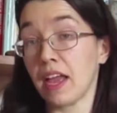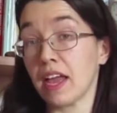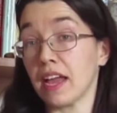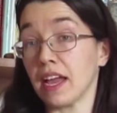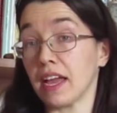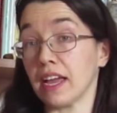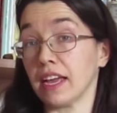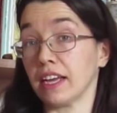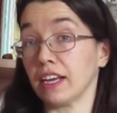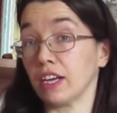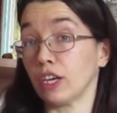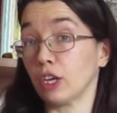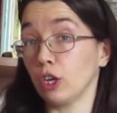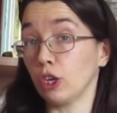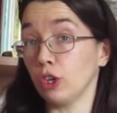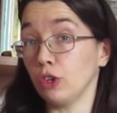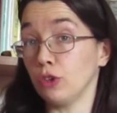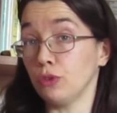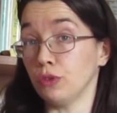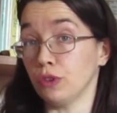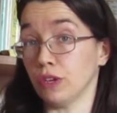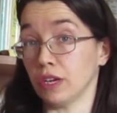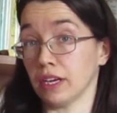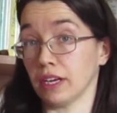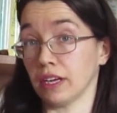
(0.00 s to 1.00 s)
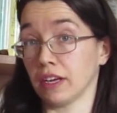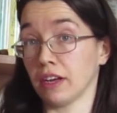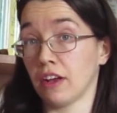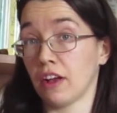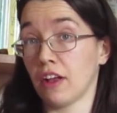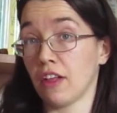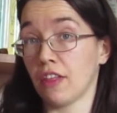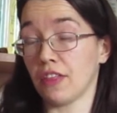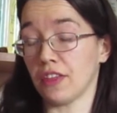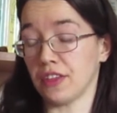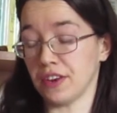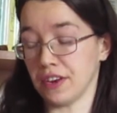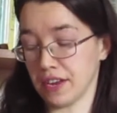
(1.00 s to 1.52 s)
including
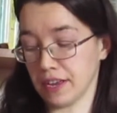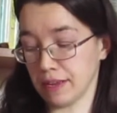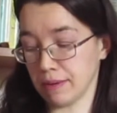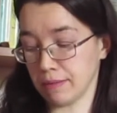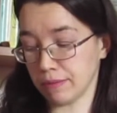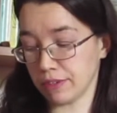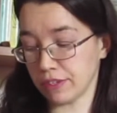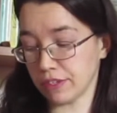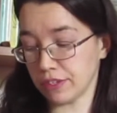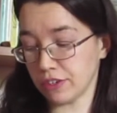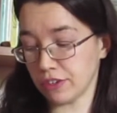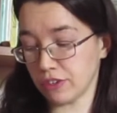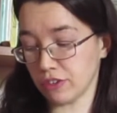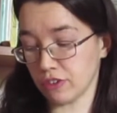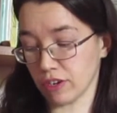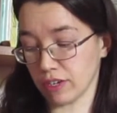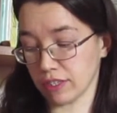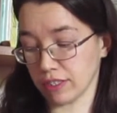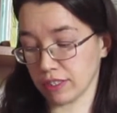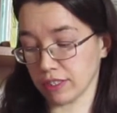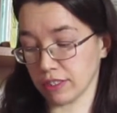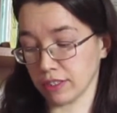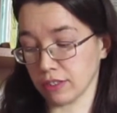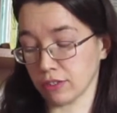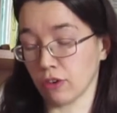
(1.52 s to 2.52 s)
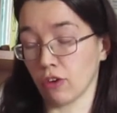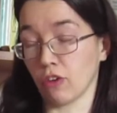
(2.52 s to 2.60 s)
the names and addresses